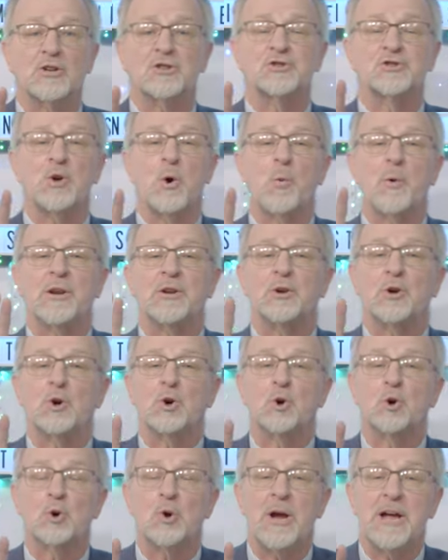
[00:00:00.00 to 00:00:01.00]
are so
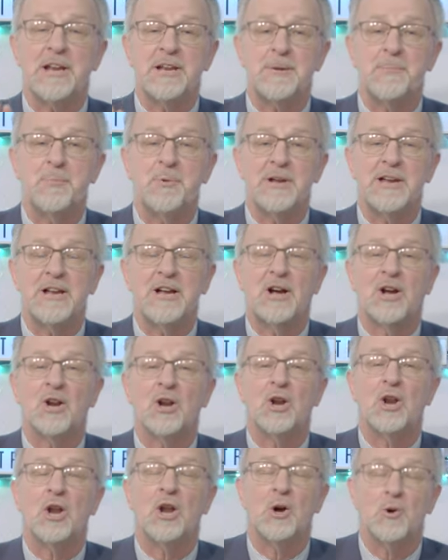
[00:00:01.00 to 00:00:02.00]
incredibly
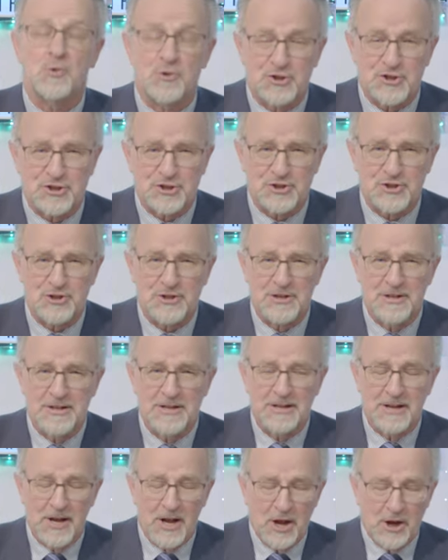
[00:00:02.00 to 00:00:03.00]
close
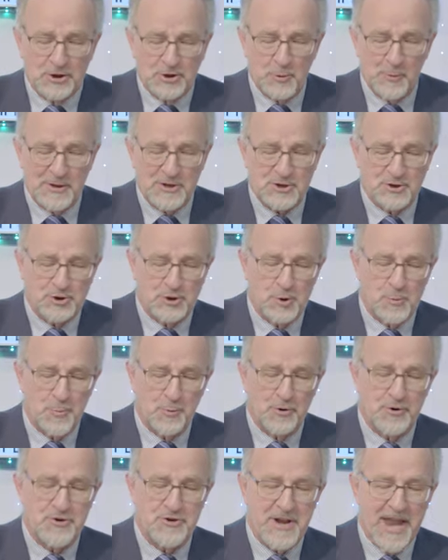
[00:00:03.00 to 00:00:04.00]
to a
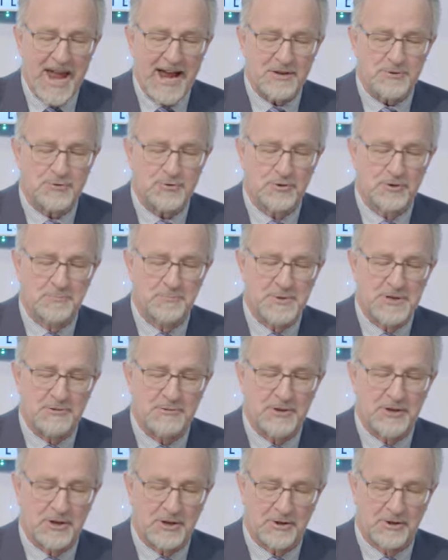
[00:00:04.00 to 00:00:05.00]
supernatural
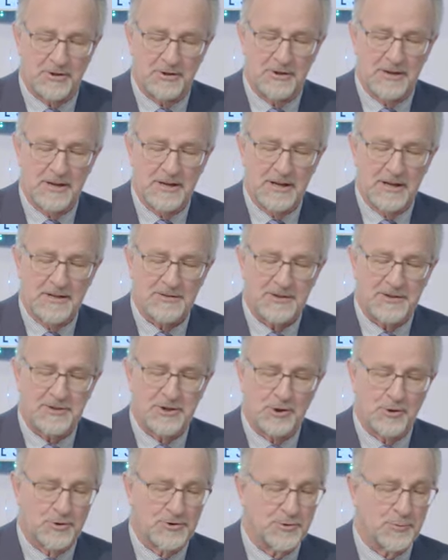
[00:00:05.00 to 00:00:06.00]
miracle that
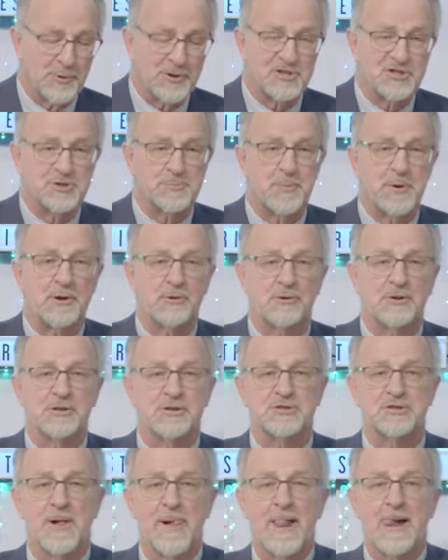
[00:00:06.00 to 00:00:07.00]
they're going to
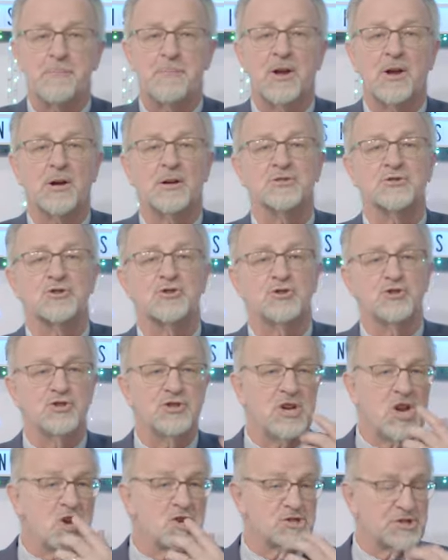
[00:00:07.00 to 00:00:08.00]
experience because
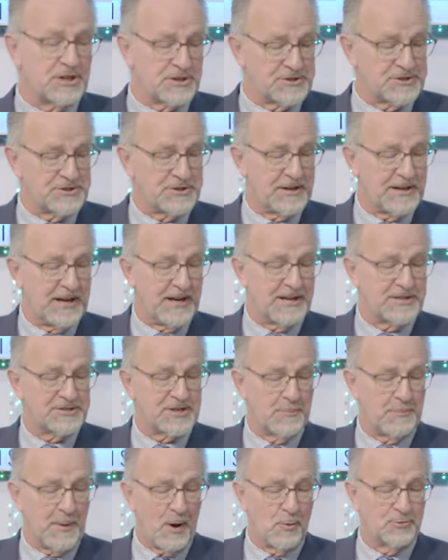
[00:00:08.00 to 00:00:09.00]
Jesus is
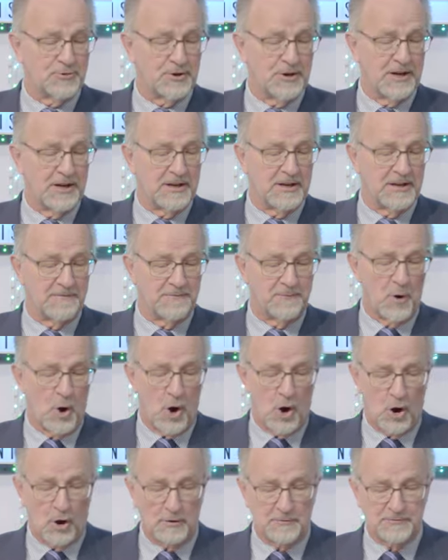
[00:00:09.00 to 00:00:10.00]
about to get
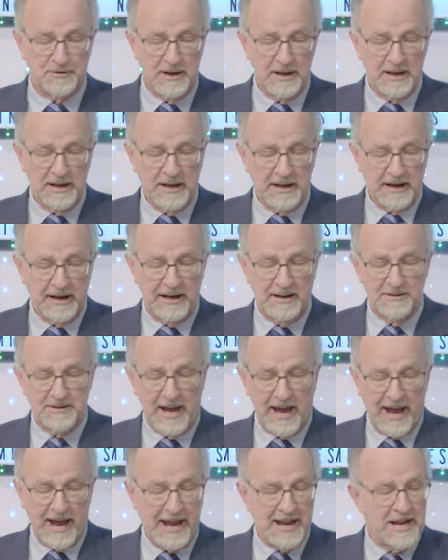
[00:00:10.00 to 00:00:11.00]
involved
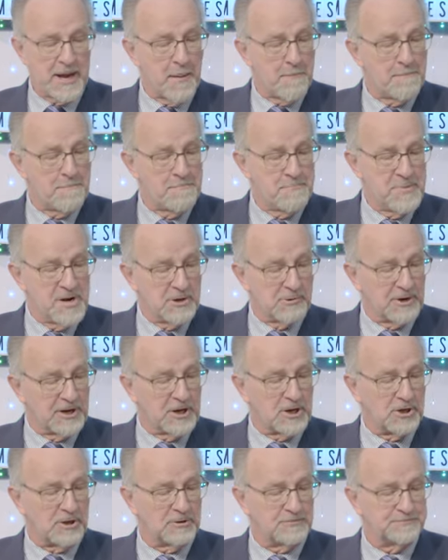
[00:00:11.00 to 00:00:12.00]
in a
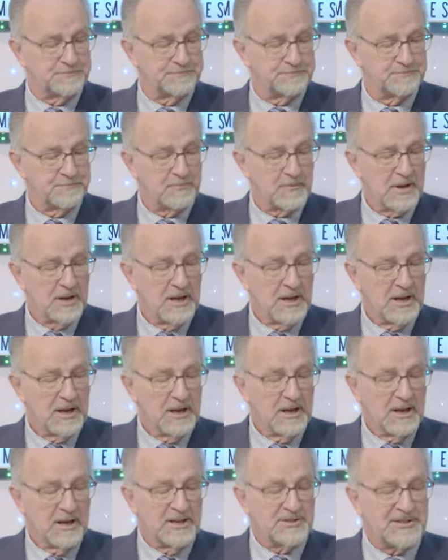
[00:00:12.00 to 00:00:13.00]
miracle.
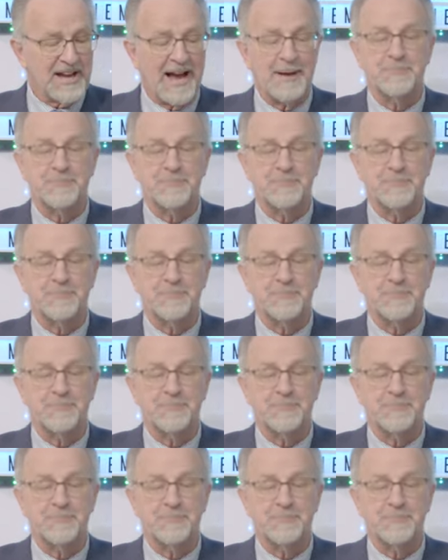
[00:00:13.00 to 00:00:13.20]
It's